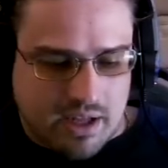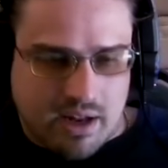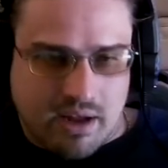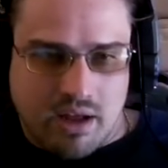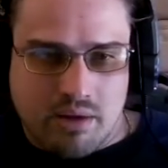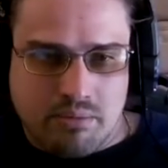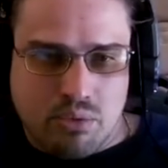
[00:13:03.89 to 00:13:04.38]
and I'm
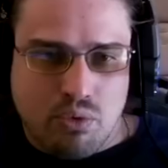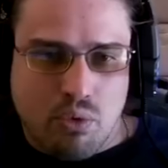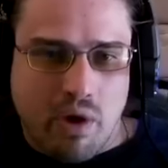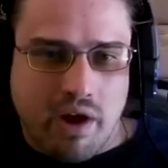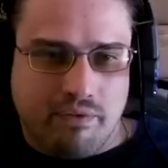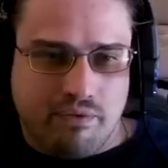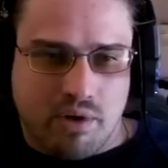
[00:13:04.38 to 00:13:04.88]
gonna move
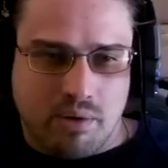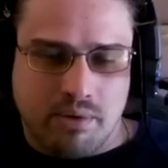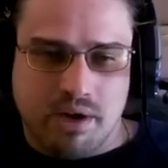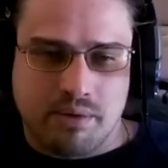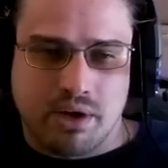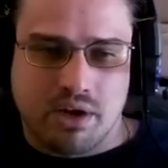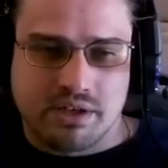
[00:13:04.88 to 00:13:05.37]
away from
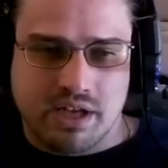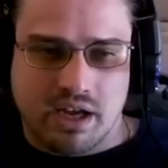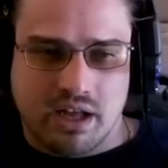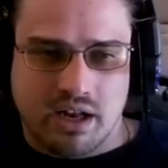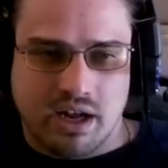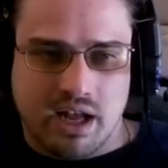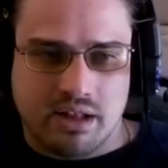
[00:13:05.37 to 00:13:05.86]
here because I'm
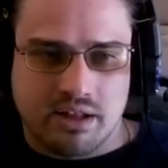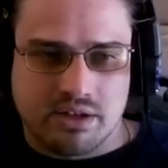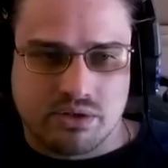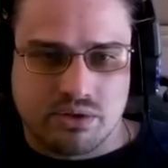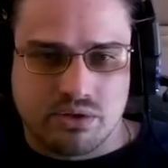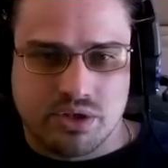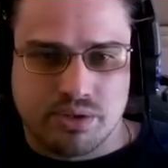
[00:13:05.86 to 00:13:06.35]
gonna get
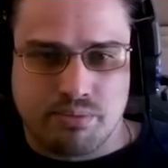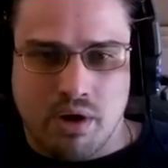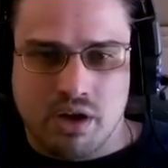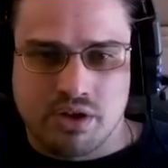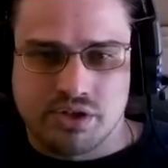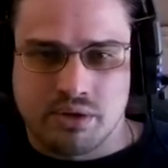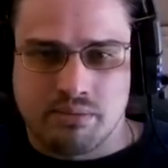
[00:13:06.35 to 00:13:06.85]
the
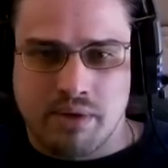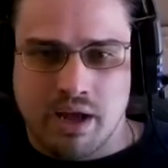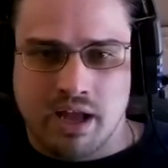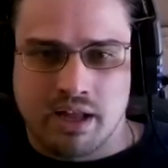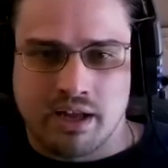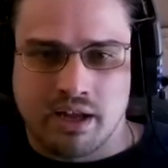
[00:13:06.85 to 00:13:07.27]
spawns on my head.